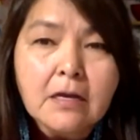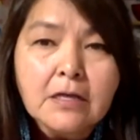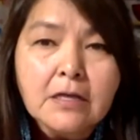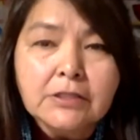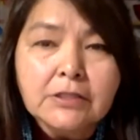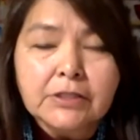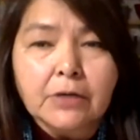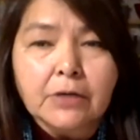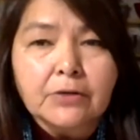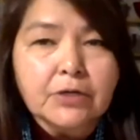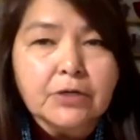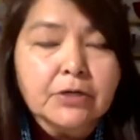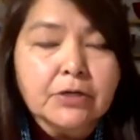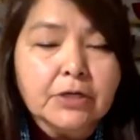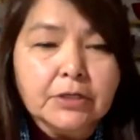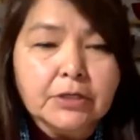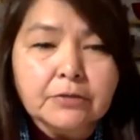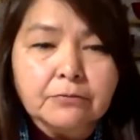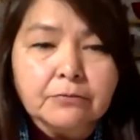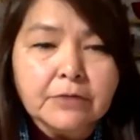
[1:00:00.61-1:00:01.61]
So you
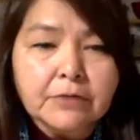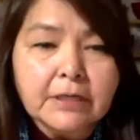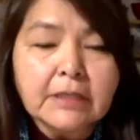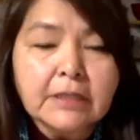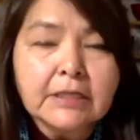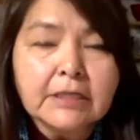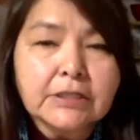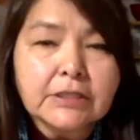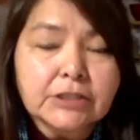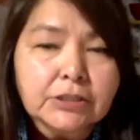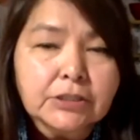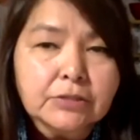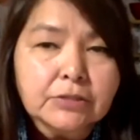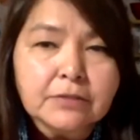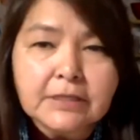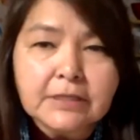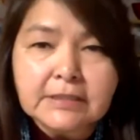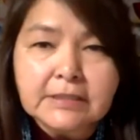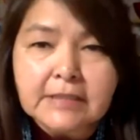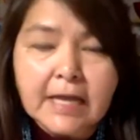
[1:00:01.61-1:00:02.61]
could really do
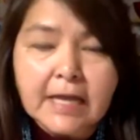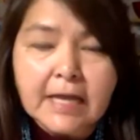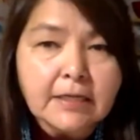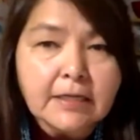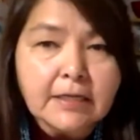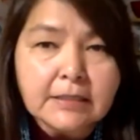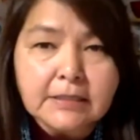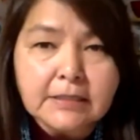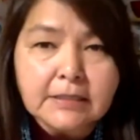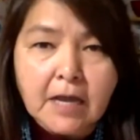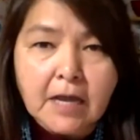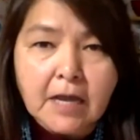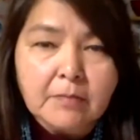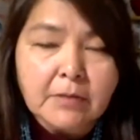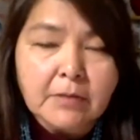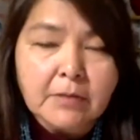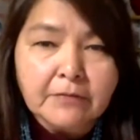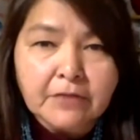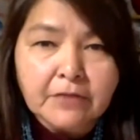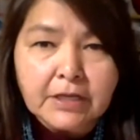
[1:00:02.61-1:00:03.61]
this any time
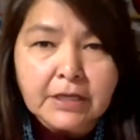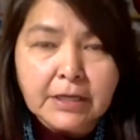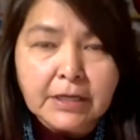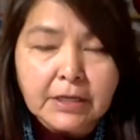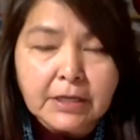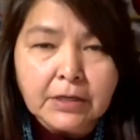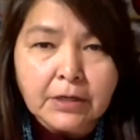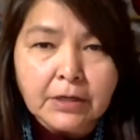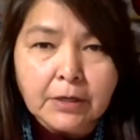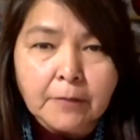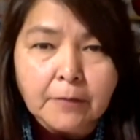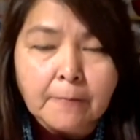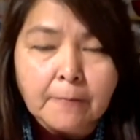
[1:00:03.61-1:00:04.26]
of the year.